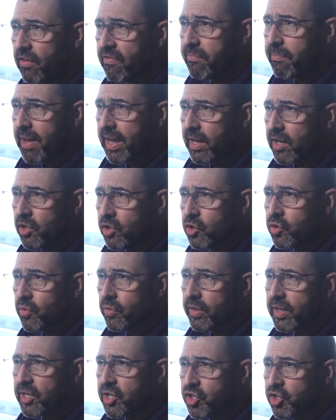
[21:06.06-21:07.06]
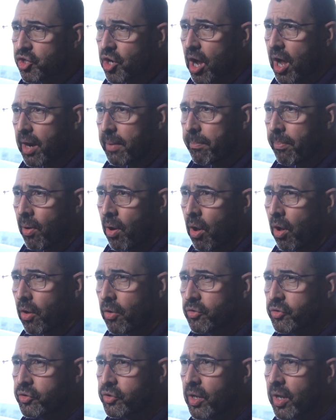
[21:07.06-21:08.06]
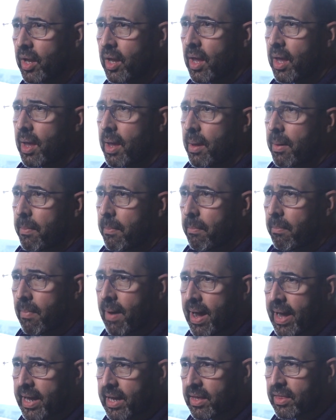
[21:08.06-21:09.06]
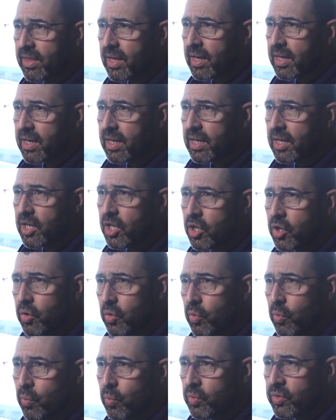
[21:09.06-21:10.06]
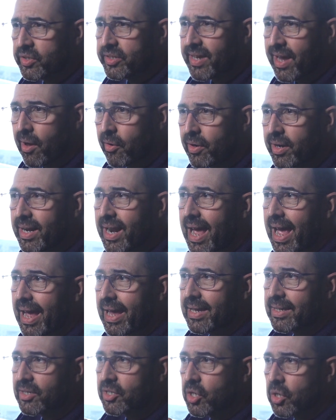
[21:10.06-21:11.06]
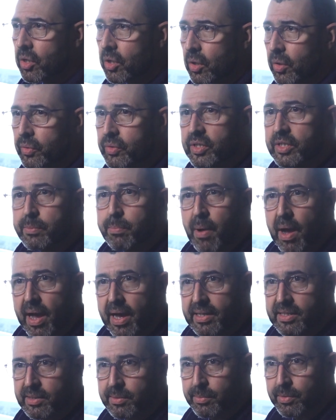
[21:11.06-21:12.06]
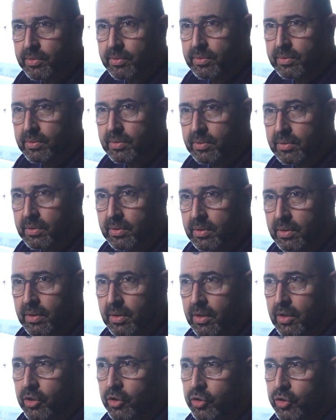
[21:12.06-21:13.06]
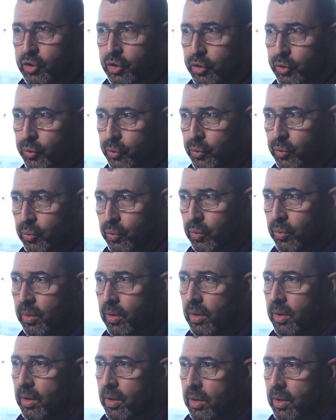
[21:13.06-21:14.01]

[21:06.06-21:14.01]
of making sure that Sean Paul's mic, the EQ, sounded as close as possible to